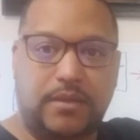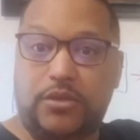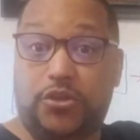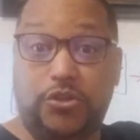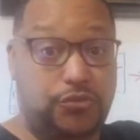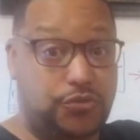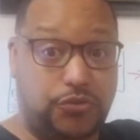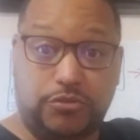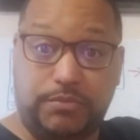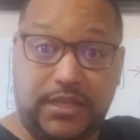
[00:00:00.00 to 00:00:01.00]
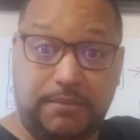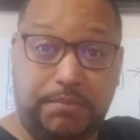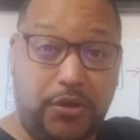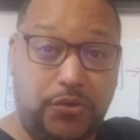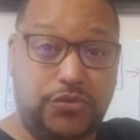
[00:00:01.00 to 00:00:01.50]
You can do social media
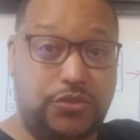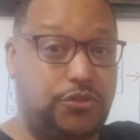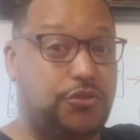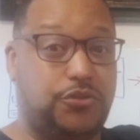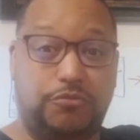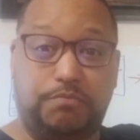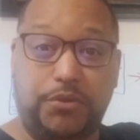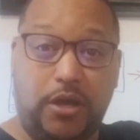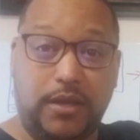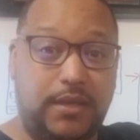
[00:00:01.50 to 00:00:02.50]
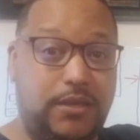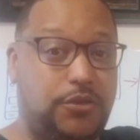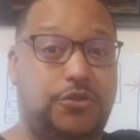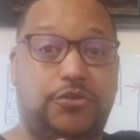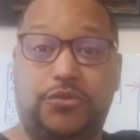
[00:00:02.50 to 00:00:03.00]
posts, you can do blogging, you
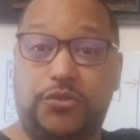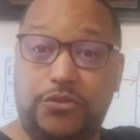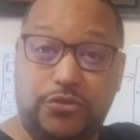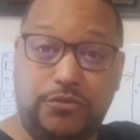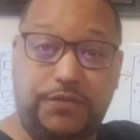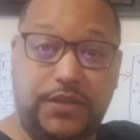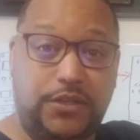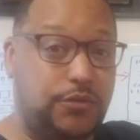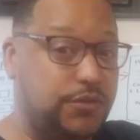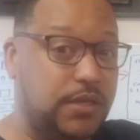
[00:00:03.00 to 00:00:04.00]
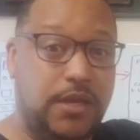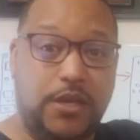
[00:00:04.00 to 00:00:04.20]
can do YouTube videos,